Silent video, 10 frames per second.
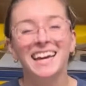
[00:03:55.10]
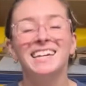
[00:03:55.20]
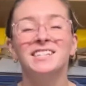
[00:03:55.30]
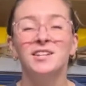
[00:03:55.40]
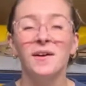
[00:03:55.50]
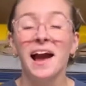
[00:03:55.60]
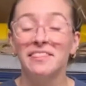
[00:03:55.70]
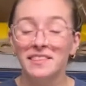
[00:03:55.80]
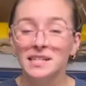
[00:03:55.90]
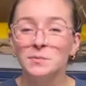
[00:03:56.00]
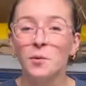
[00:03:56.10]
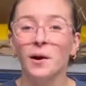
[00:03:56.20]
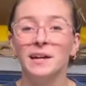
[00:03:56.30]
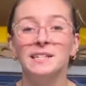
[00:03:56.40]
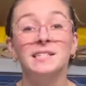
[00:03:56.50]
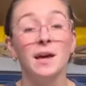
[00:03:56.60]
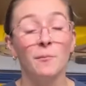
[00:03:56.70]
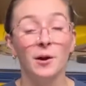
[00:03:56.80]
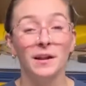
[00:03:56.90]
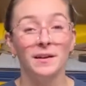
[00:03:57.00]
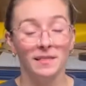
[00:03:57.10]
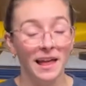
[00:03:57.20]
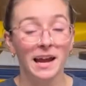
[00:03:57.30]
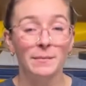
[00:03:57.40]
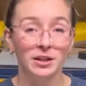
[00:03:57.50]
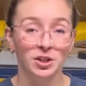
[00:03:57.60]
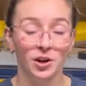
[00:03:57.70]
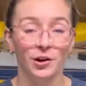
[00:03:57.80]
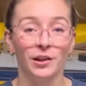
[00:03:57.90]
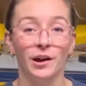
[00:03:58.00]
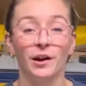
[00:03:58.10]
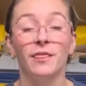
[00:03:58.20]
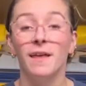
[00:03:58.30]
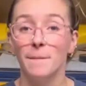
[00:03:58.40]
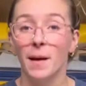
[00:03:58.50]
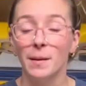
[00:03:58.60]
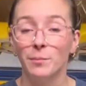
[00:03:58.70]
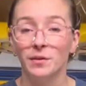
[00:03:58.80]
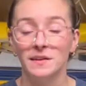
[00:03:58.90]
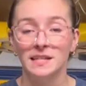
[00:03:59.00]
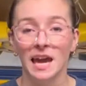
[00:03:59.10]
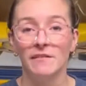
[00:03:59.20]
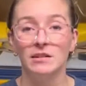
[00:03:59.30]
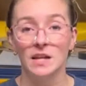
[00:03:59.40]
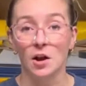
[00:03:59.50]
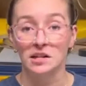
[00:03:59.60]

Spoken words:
So at this point, someone, like I mentioned earlier, they might put this canvas on a